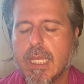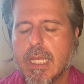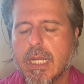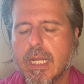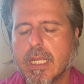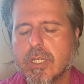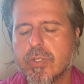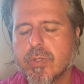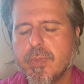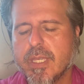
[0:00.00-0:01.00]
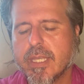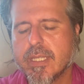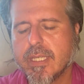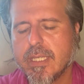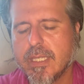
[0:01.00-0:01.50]
and learn to be at
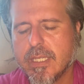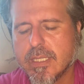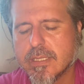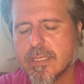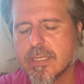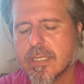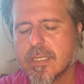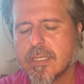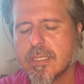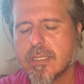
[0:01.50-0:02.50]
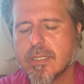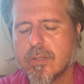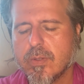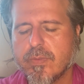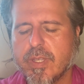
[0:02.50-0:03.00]
ease
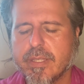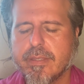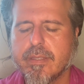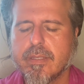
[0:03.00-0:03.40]
with that